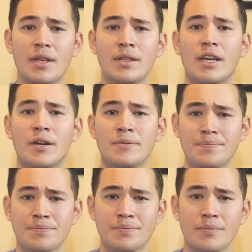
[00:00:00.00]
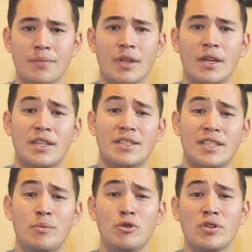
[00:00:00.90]
Now, the
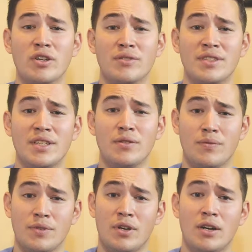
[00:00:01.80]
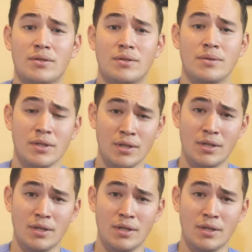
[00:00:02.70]
team usually consists of the doctor,